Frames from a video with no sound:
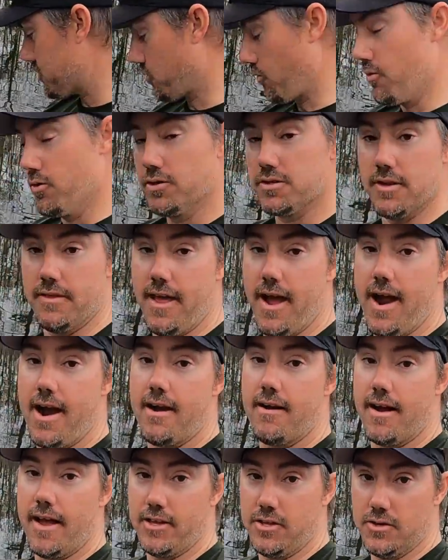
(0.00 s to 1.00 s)
have screws in
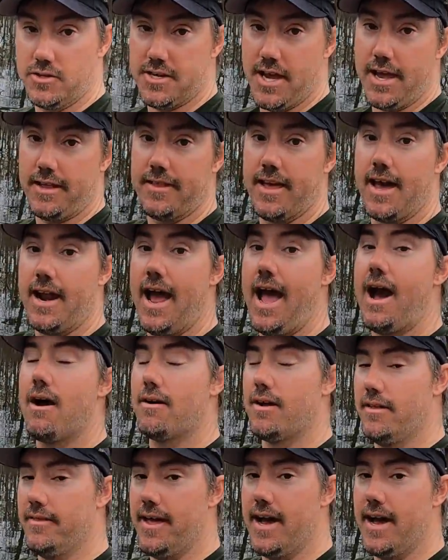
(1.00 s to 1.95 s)
there and you take that out,